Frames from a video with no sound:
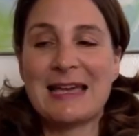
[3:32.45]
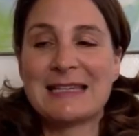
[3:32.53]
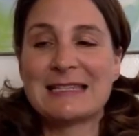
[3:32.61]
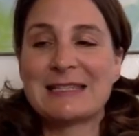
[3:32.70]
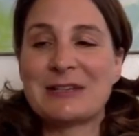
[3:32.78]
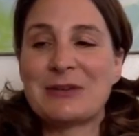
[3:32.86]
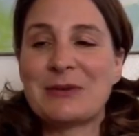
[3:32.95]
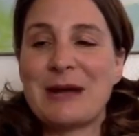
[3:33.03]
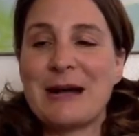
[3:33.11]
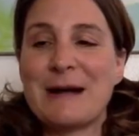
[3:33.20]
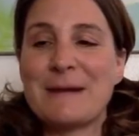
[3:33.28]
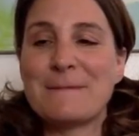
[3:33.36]
So
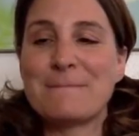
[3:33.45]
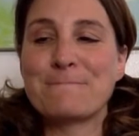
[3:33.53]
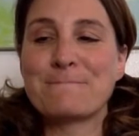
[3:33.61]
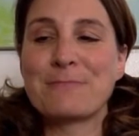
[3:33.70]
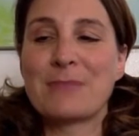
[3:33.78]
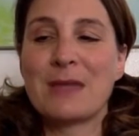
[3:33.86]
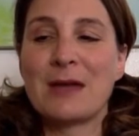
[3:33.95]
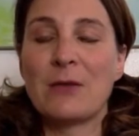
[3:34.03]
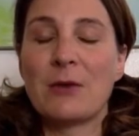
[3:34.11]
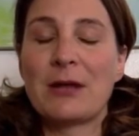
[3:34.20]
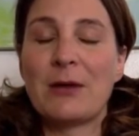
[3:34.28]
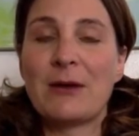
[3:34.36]

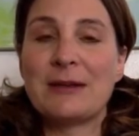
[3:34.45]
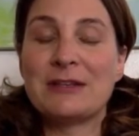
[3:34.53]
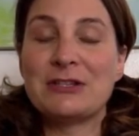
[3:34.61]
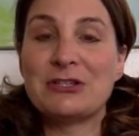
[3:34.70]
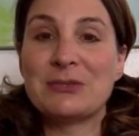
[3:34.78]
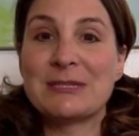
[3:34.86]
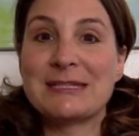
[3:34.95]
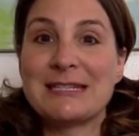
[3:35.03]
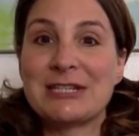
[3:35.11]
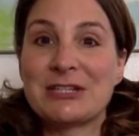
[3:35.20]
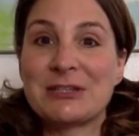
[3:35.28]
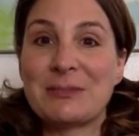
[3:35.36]
what I wanted to do is teach
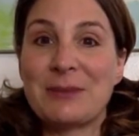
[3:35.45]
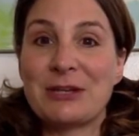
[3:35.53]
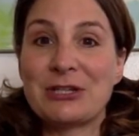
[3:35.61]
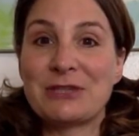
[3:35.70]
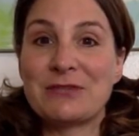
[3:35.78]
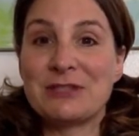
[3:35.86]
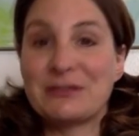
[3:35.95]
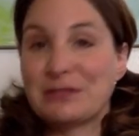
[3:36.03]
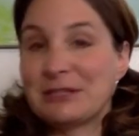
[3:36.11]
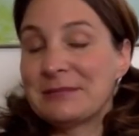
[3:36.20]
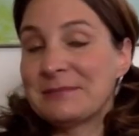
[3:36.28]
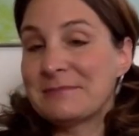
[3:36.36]
us a bunch of
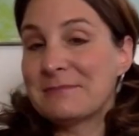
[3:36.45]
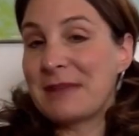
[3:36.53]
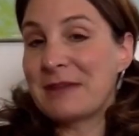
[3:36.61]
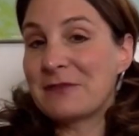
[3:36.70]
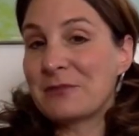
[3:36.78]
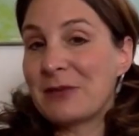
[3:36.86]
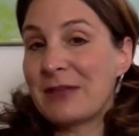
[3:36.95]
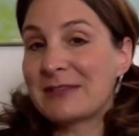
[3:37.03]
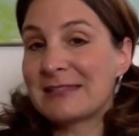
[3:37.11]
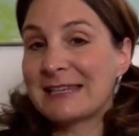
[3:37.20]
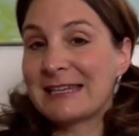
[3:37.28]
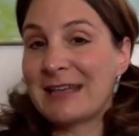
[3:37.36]
different mindful breaths
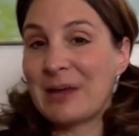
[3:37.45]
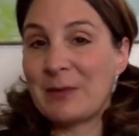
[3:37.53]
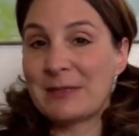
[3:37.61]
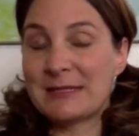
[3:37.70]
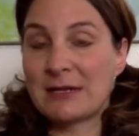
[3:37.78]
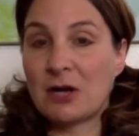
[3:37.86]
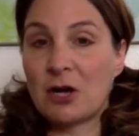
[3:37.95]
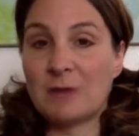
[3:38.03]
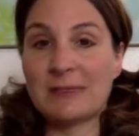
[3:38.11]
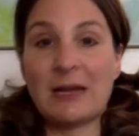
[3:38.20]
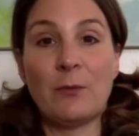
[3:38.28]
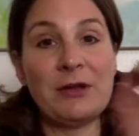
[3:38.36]
that can help us to calm
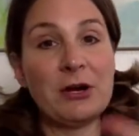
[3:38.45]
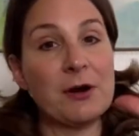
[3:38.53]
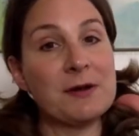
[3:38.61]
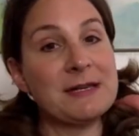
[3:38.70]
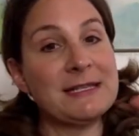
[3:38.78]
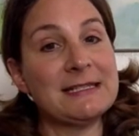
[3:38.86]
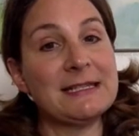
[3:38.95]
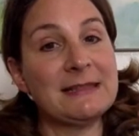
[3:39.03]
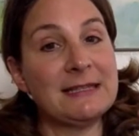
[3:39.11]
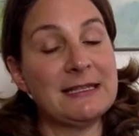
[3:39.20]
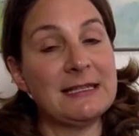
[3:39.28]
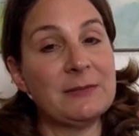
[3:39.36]
down. We already did
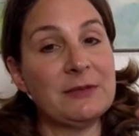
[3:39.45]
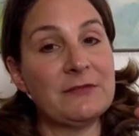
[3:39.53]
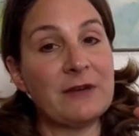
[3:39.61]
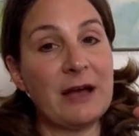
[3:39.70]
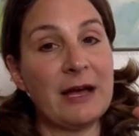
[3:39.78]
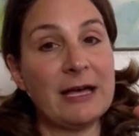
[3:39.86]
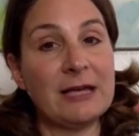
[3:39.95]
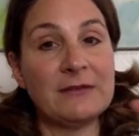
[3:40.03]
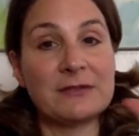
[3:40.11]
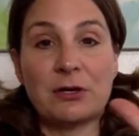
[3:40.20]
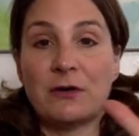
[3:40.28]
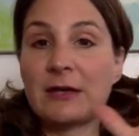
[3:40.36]
the gimme 5.
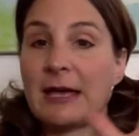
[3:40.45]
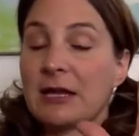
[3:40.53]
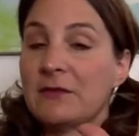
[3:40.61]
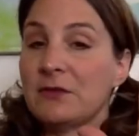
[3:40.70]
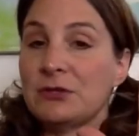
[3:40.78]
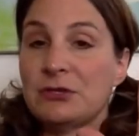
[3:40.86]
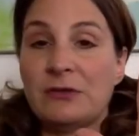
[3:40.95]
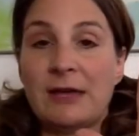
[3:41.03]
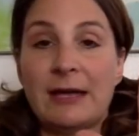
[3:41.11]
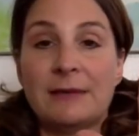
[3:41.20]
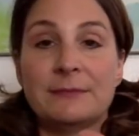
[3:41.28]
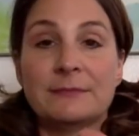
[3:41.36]
So again, if you do
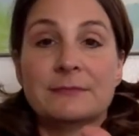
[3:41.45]
that